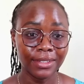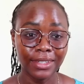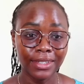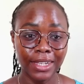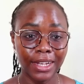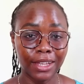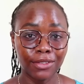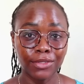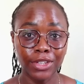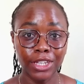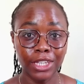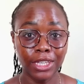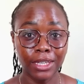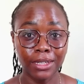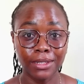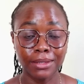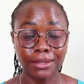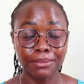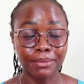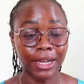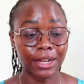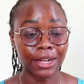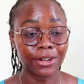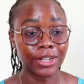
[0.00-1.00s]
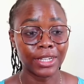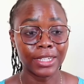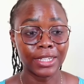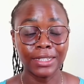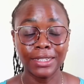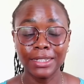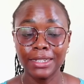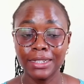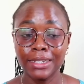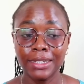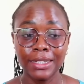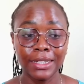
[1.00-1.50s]
11 years
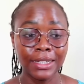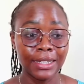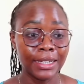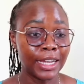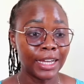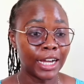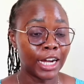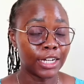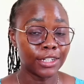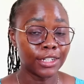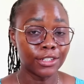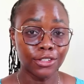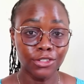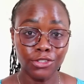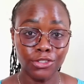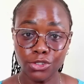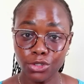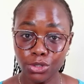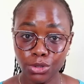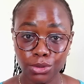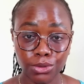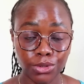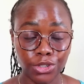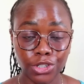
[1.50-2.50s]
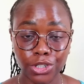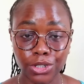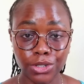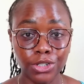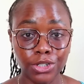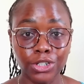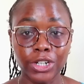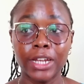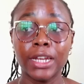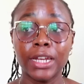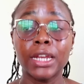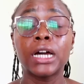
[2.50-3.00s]
married, 2
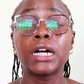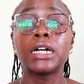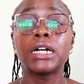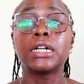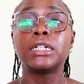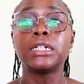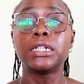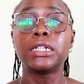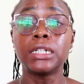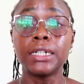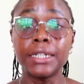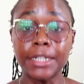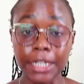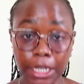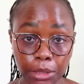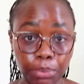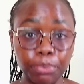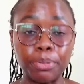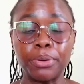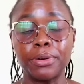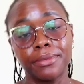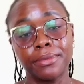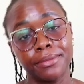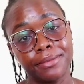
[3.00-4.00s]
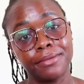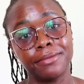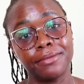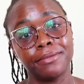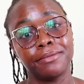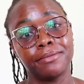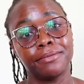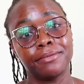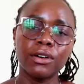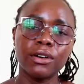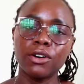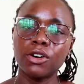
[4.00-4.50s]
children, deep,
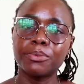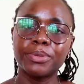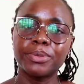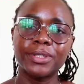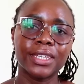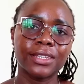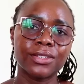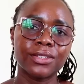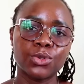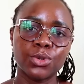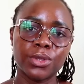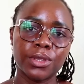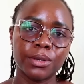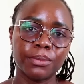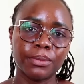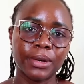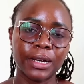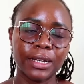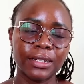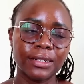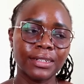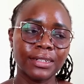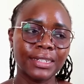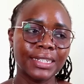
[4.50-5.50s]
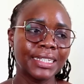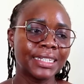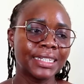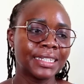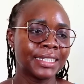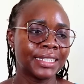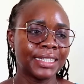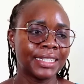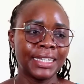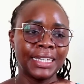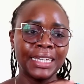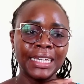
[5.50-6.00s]
obsessed with the man,
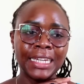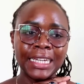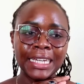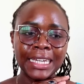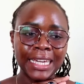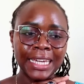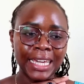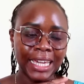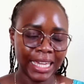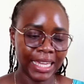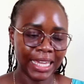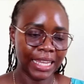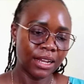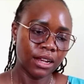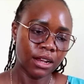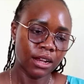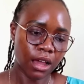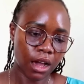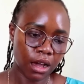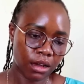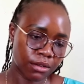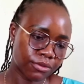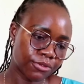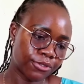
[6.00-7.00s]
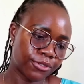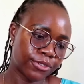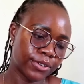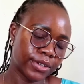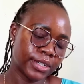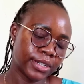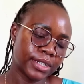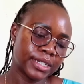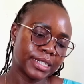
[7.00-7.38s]
in love.